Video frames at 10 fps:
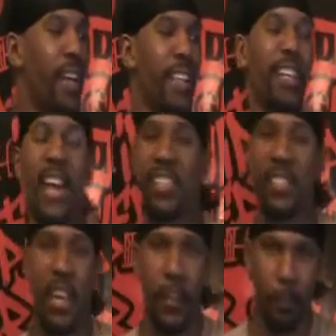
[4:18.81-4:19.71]
Now, the
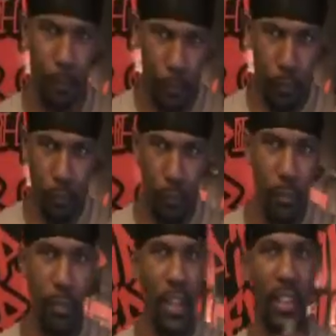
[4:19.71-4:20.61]
next thing
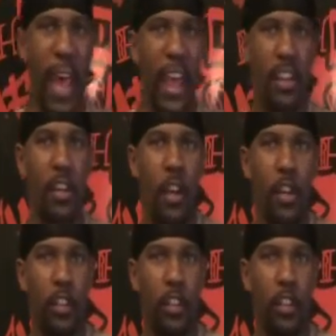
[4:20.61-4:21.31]
that